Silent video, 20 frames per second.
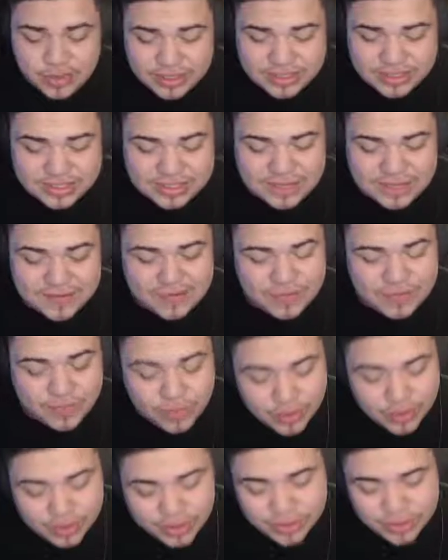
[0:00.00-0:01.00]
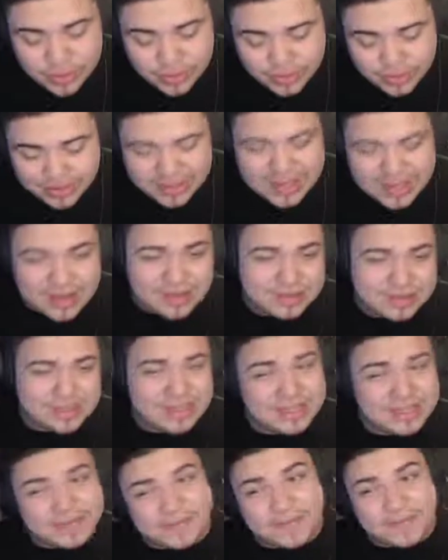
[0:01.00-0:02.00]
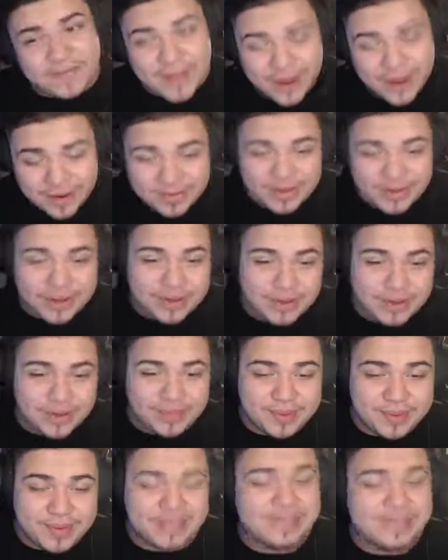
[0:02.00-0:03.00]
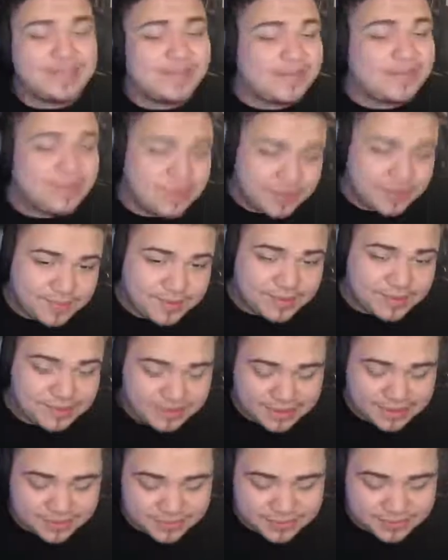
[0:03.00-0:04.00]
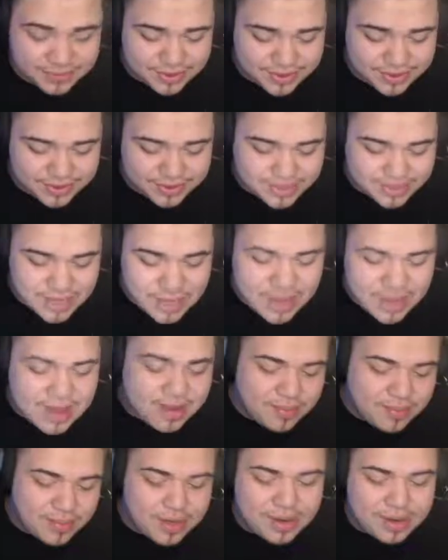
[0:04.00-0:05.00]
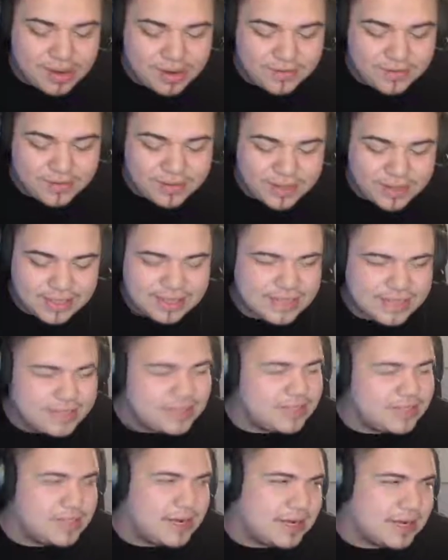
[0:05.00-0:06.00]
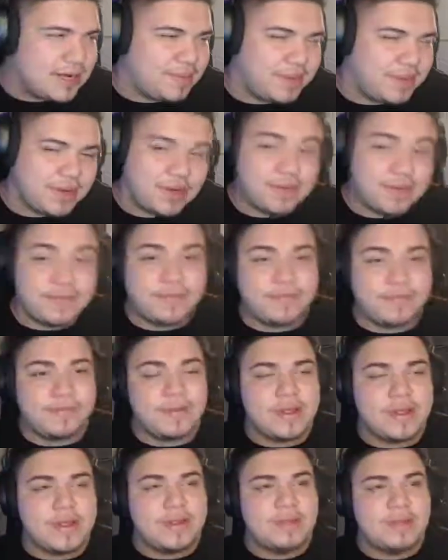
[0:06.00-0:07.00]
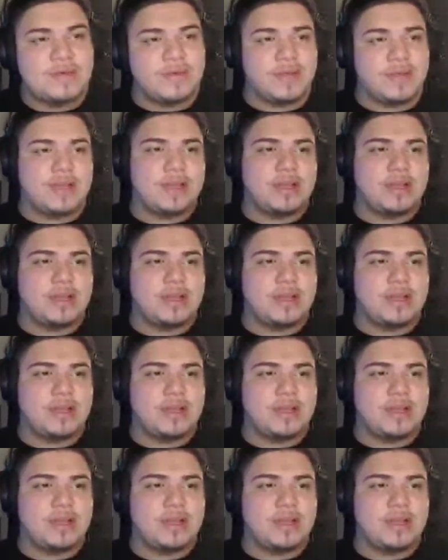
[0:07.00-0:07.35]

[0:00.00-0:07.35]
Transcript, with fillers: He's at 43,000. That's very low, but he does have 40% damage reduction. But uh, I feel like that's just not going to be enough for like